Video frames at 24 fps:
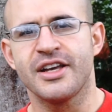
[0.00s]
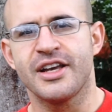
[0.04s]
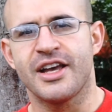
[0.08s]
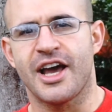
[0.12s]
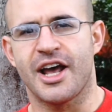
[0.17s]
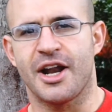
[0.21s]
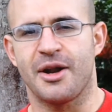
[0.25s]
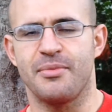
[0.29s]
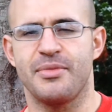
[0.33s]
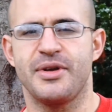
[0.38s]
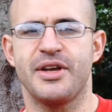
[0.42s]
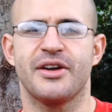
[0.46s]

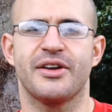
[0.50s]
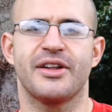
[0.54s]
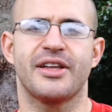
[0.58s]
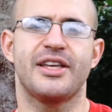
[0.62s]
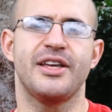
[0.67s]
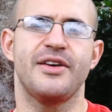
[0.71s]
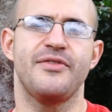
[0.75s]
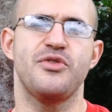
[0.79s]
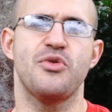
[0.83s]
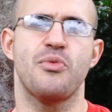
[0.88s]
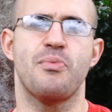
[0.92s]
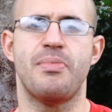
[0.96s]
And I'm here to
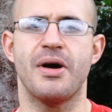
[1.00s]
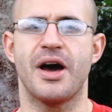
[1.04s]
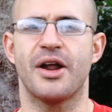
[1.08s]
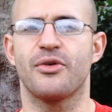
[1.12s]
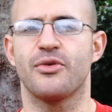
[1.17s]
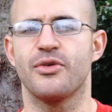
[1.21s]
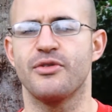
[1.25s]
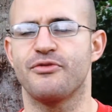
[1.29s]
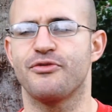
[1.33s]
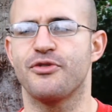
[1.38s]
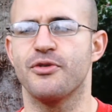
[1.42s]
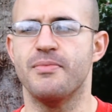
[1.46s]
give you
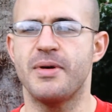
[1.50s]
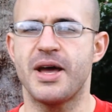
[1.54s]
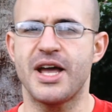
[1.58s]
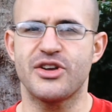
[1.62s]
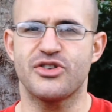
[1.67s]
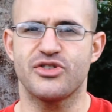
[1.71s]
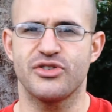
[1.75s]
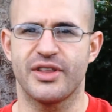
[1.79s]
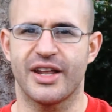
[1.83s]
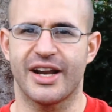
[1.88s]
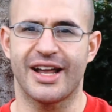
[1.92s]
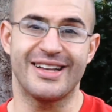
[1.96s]
better
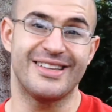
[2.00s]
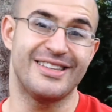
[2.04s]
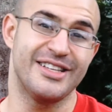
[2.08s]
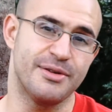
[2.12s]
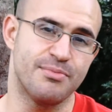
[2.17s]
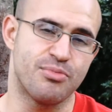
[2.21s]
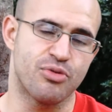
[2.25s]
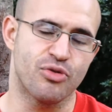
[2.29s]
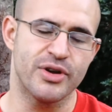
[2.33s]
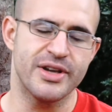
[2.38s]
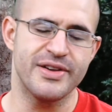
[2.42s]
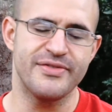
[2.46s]
information than I did
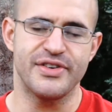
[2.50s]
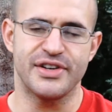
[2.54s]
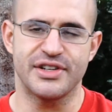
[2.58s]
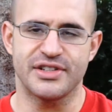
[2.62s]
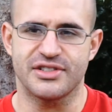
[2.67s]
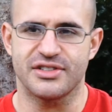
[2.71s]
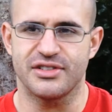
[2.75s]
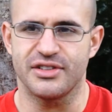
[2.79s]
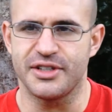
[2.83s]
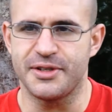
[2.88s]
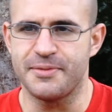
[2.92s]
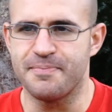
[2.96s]

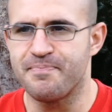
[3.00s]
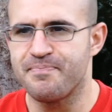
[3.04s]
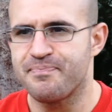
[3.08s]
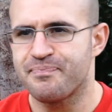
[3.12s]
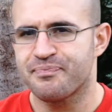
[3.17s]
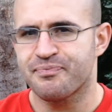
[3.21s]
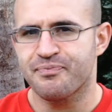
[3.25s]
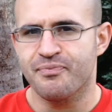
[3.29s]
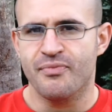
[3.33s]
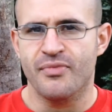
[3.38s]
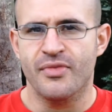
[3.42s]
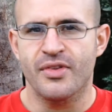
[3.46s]
previously.
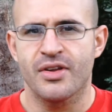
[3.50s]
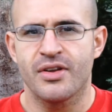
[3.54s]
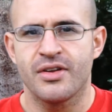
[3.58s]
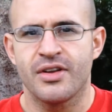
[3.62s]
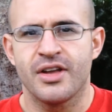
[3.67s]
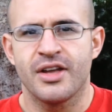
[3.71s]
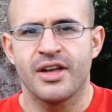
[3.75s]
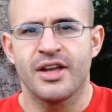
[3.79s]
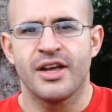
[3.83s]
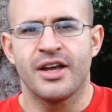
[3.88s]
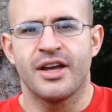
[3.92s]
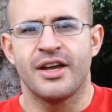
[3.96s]

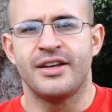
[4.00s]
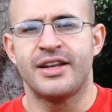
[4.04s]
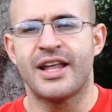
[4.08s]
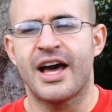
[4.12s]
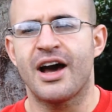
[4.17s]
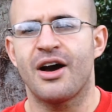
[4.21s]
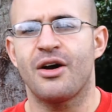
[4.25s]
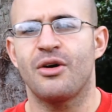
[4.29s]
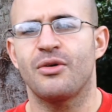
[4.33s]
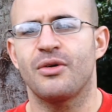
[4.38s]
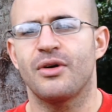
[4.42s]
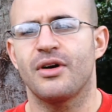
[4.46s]

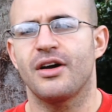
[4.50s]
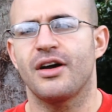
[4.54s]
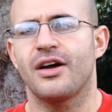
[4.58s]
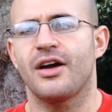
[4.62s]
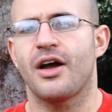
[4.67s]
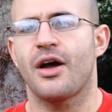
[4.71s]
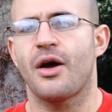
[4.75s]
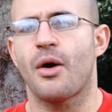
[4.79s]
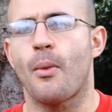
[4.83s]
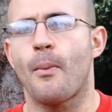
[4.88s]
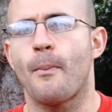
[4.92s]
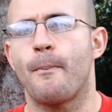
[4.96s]
Now,
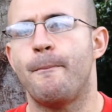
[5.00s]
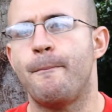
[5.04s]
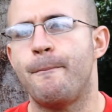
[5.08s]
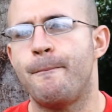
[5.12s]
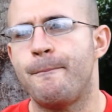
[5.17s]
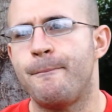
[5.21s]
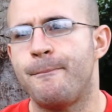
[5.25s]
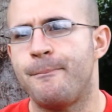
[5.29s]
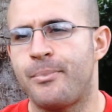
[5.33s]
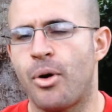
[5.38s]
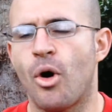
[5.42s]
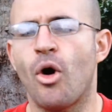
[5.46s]

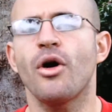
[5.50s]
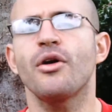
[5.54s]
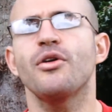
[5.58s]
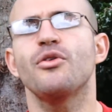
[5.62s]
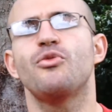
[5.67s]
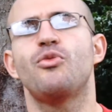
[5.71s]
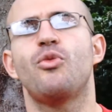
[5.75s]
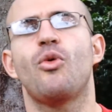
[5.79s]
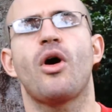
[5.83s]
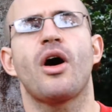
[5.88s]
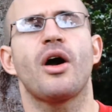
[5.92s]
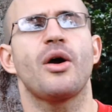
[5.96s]
part
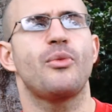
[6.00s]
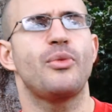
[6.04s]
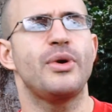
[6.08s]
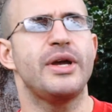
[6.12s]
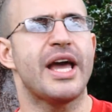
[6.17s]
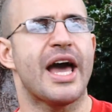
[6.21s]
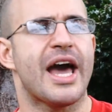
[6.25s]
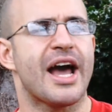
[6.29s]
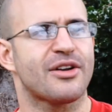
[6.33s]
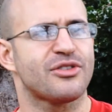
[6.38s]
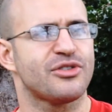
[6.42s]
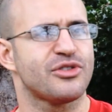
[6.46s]
of why we
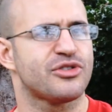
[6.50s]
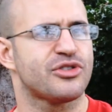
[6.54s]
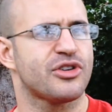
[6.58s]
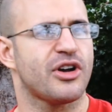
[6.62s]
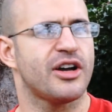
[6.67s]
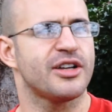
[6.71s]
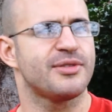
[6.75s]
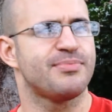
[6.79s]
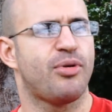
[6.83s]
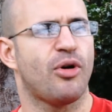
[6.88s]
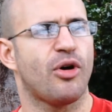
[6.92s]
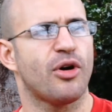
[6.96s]

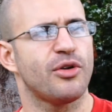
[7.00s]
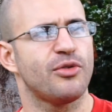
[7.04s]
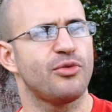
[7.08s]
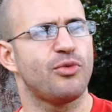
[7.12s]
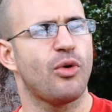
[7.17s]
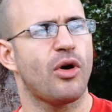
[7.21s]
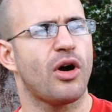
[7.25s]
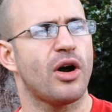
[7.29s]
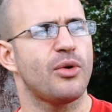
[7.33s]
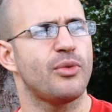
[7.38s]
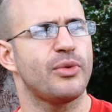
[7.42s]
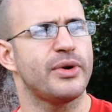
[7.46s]
exercise, part of
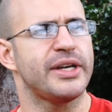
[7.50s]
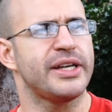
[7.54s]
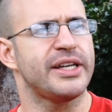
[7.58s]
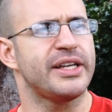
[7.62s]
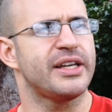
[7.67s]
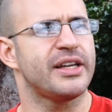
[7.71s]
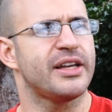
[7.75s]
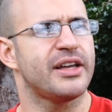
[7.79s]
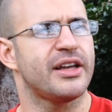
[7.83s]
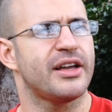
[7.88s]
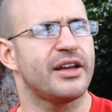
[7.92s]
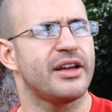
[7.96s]
why we
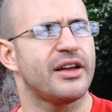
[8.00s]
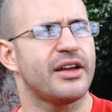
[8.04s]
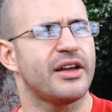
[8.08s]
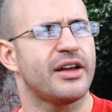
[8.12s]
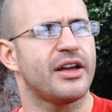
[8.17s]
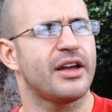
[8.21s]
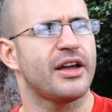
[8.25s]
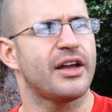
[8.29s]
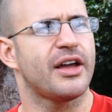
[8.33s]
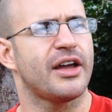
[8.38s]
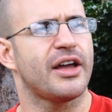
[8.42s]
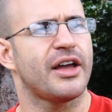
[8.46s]

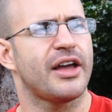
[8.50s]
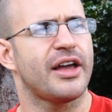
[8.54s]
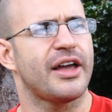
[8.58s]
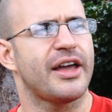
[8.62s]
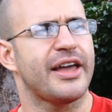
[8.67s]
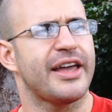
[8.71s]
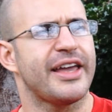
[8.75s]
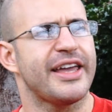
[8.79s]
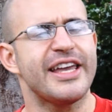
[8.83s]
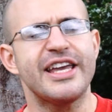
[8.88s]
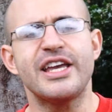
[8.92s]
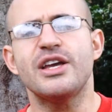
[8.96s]

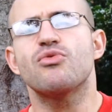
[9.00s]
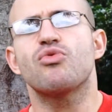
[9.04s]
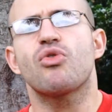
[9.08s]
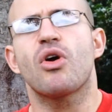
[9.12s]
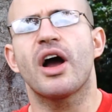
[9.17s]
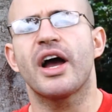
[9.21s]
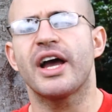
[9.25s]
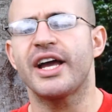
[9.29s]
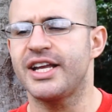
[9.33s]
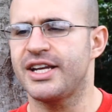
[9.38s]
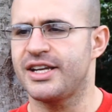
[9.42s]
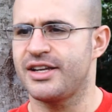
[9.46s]
eat
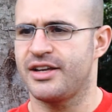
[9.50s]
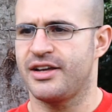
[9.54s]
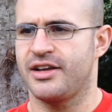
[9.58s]
right,